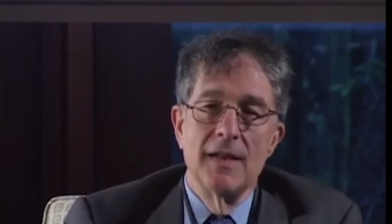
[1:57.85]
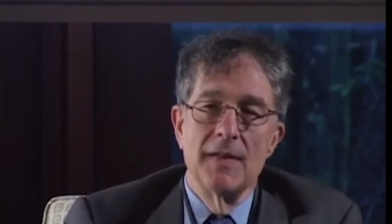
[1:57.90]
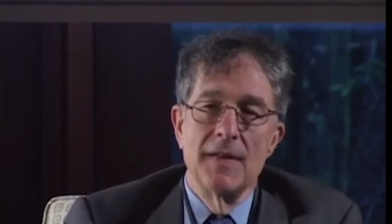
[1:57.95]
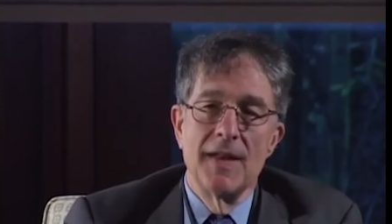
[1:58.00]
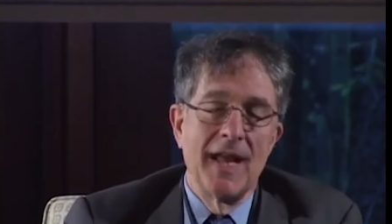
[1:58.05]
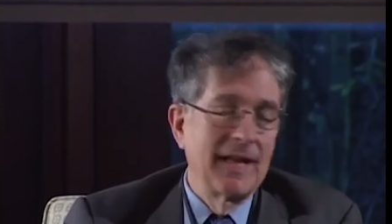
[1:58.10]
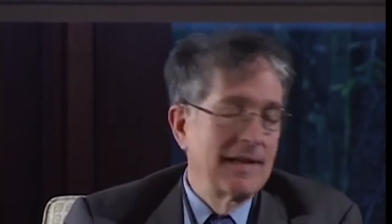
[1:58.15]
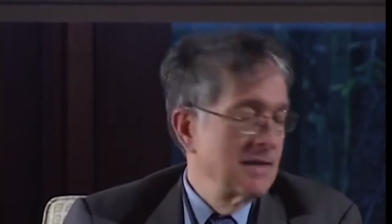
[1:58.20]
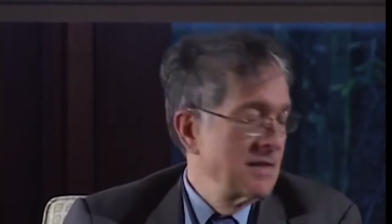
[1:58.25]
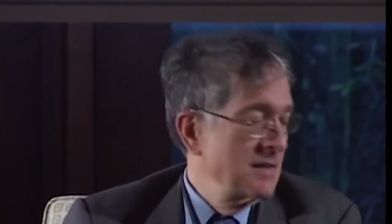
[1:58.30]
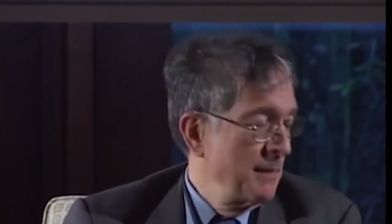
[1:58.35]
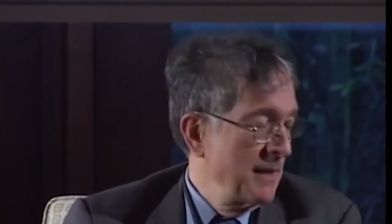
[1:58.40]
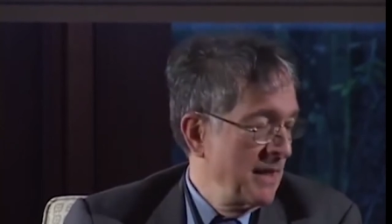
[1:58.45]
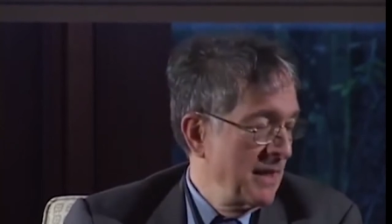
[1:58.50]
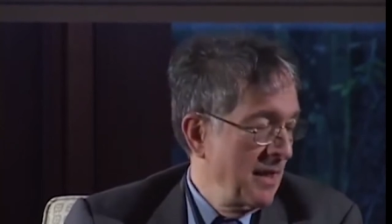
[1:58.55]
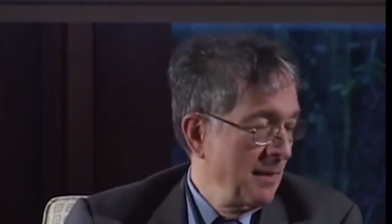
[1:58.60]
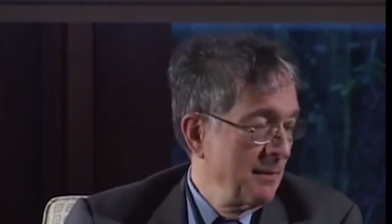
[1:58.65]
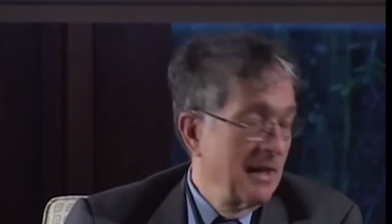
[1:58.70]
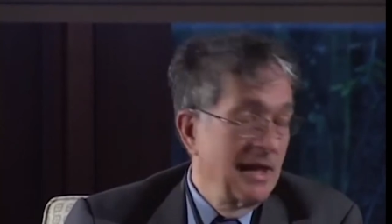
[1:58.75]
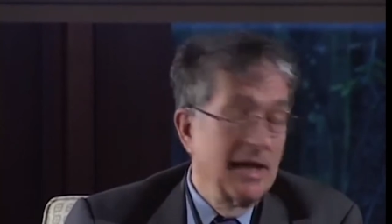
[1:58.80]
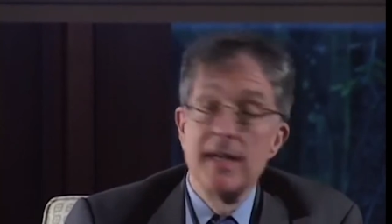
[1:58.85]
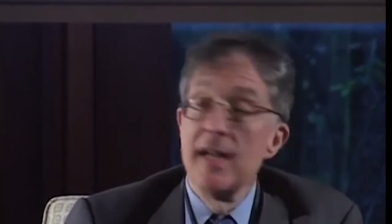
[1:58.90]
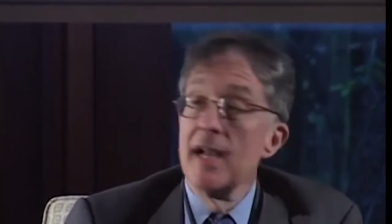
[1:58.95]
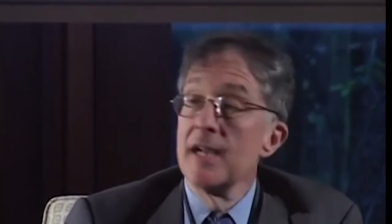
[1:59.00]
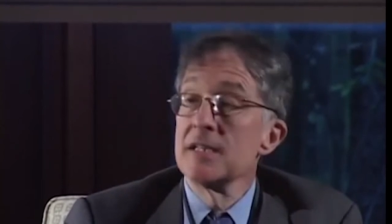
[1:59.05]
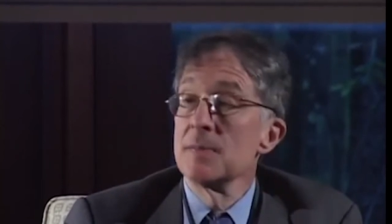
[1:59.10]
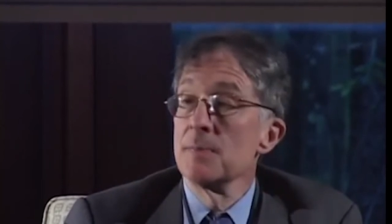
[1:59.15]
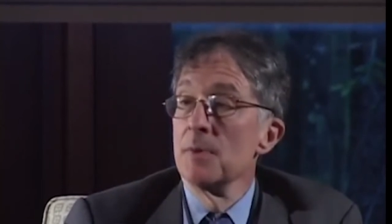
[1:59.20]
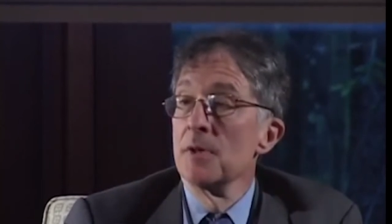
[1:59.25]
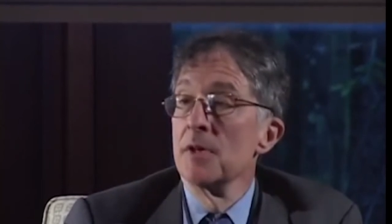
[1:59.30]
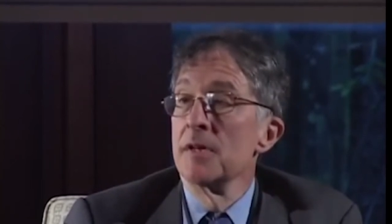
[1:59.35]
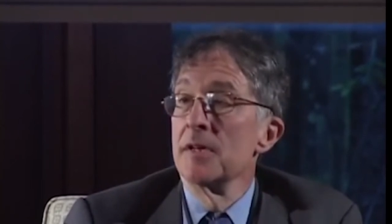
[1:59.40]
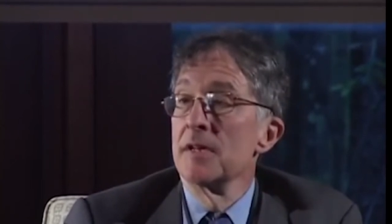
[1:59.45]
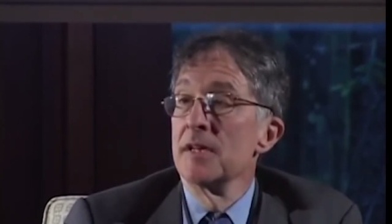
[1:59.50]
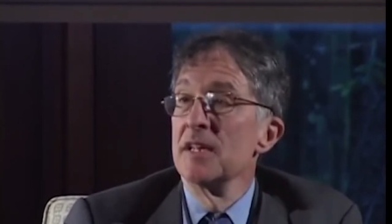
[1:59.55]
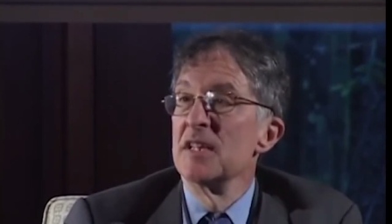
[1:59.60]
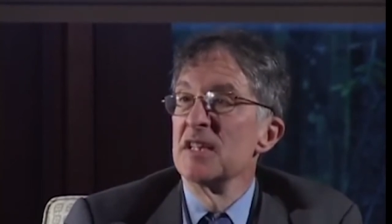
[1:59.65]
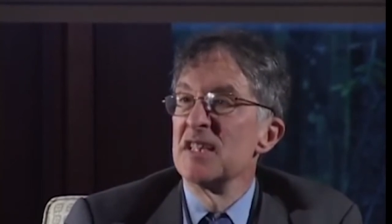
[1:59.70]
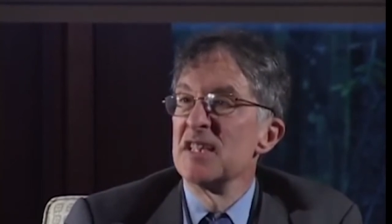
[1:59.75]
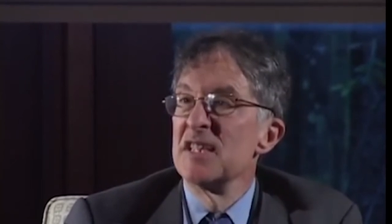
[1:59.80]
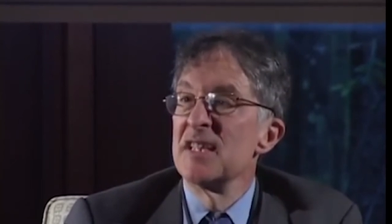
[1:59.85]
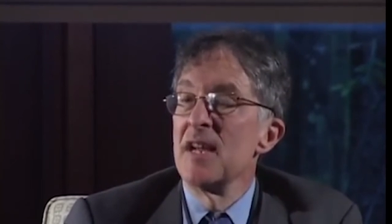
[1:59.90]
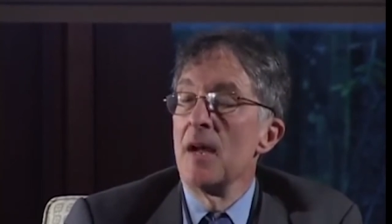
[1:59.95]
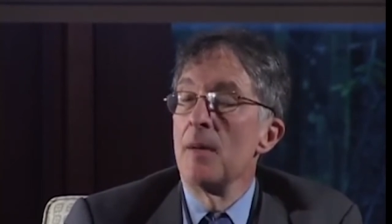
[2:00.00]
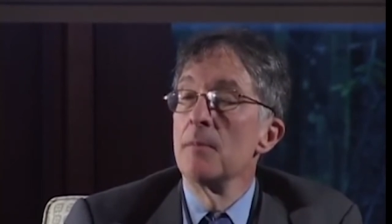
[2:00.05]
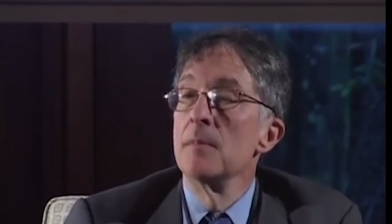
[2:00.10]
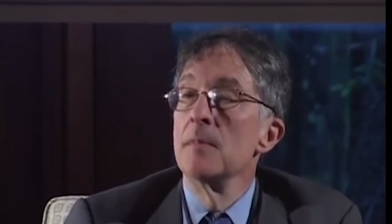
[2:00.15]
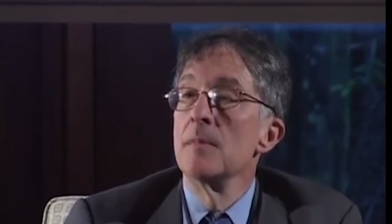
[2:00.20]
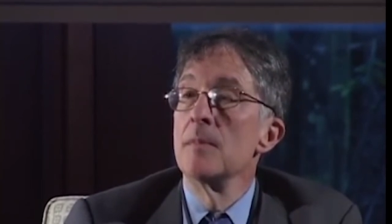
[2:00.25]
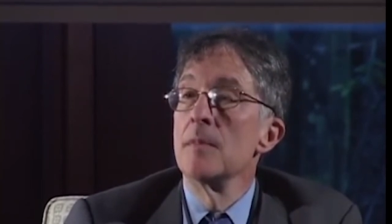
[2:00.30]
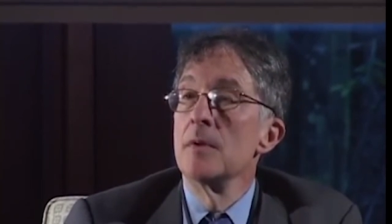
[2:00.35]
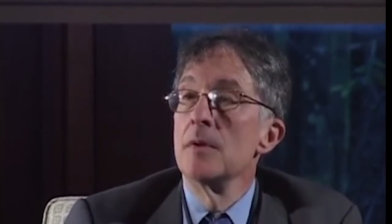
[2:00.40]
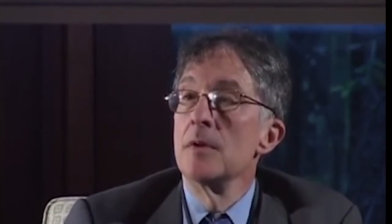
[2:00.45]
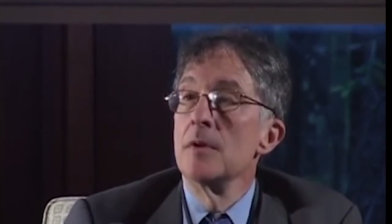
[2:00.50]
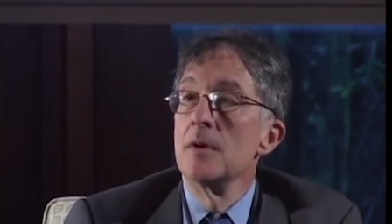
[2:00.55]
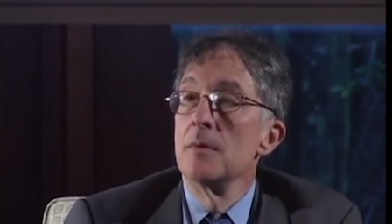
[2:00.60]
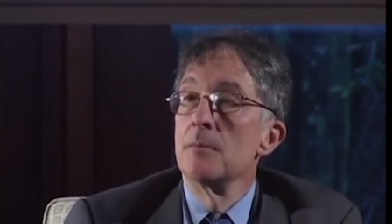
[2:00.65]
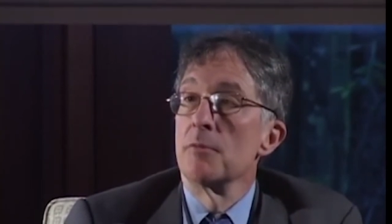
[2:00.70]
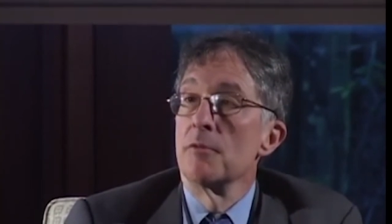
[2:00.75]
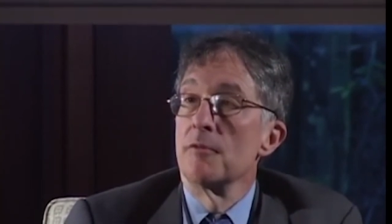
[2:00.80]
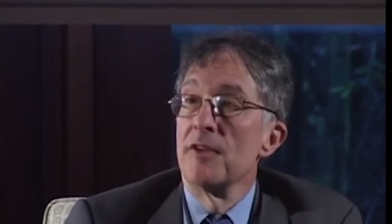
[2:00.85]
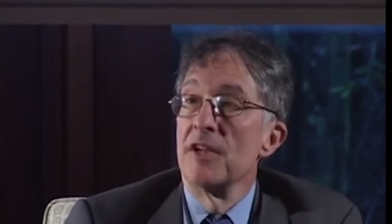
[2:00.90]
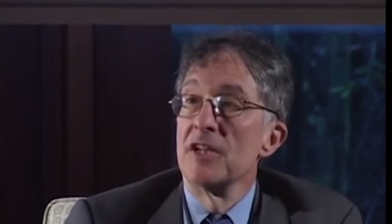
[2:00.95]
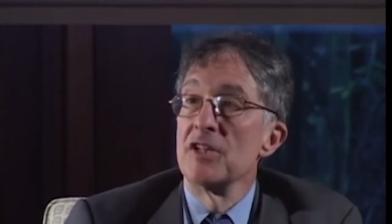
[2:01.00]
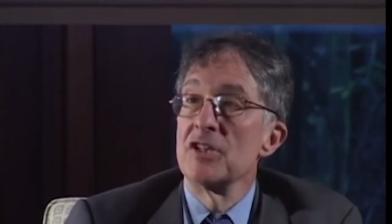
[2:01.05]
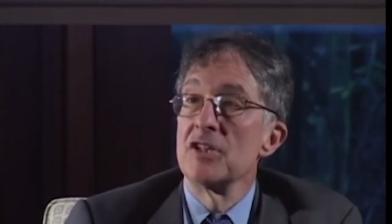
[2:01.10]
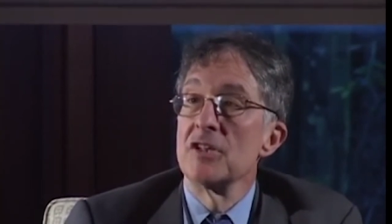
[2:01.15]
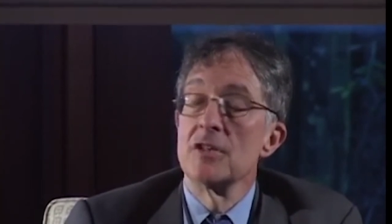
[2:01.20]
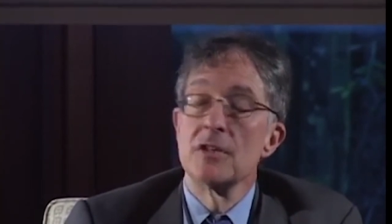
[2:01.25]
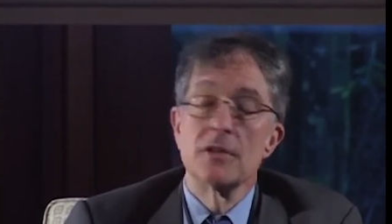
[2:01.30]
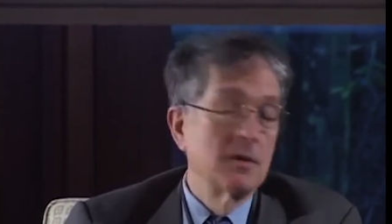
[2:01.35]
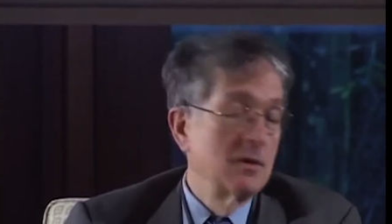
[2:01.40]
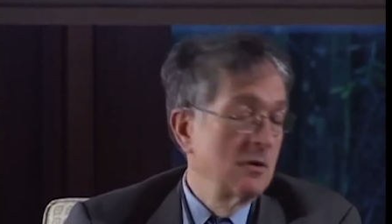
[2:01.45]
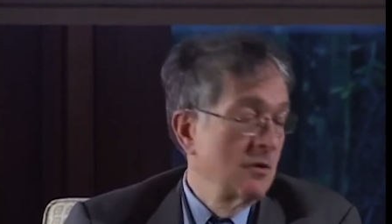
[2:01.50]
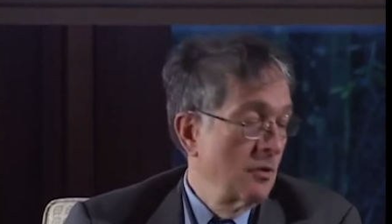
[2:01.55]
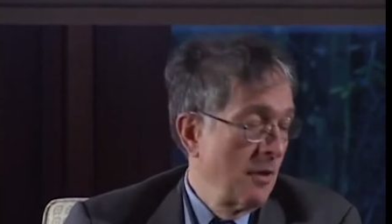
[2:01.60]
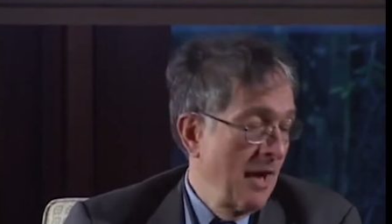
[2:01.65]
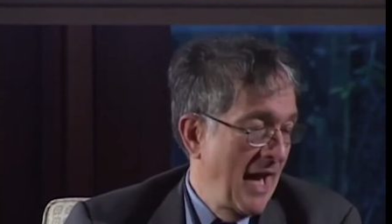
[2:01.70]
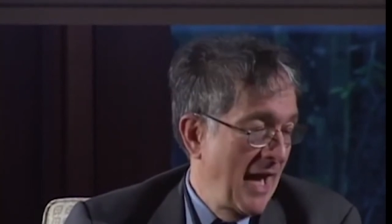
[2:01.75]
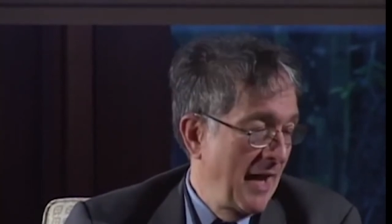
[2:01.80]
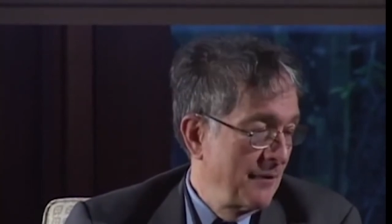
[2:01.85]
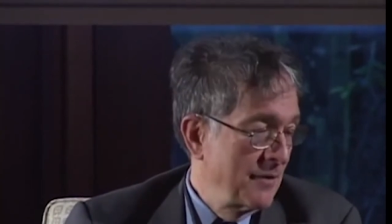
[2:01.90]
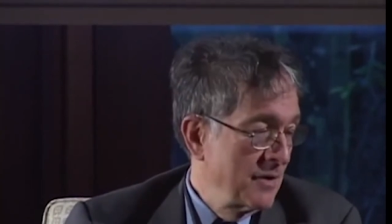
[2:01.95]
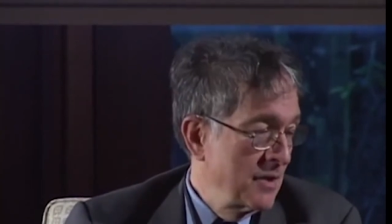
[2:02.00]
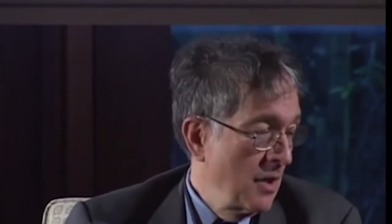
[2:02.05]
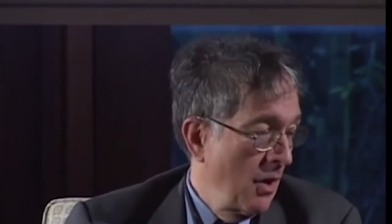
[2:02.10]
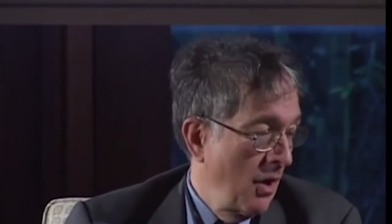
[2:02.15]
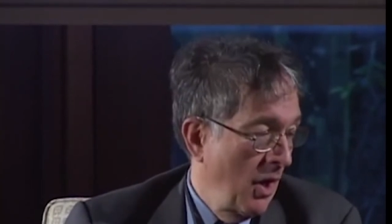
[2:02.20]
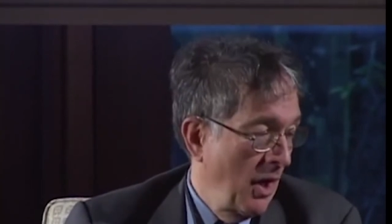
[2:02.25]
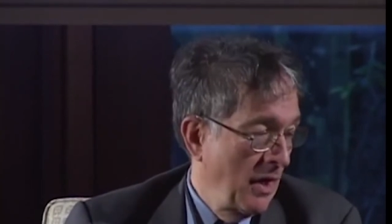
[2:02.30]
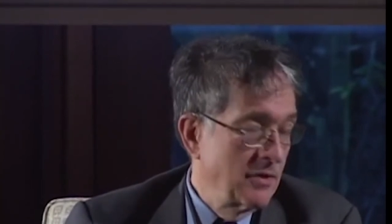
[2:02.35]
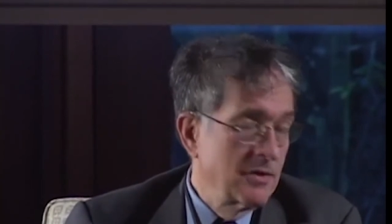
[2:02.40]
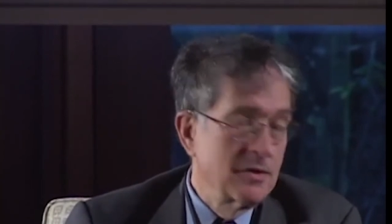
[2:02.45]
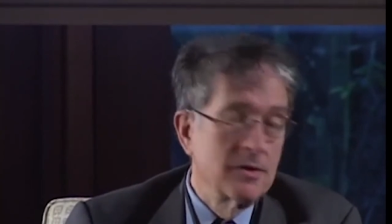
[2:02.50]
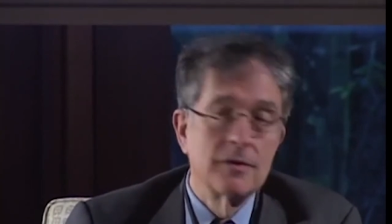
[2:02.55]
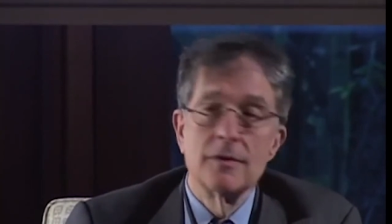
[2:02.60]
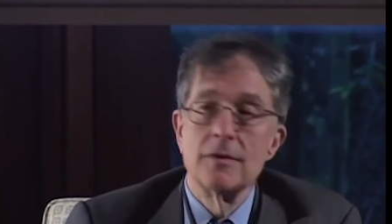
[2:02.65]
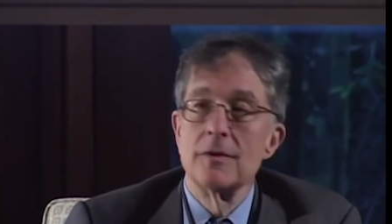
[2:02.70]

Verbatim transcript: and that is becoming an expert in some profession, craft, art,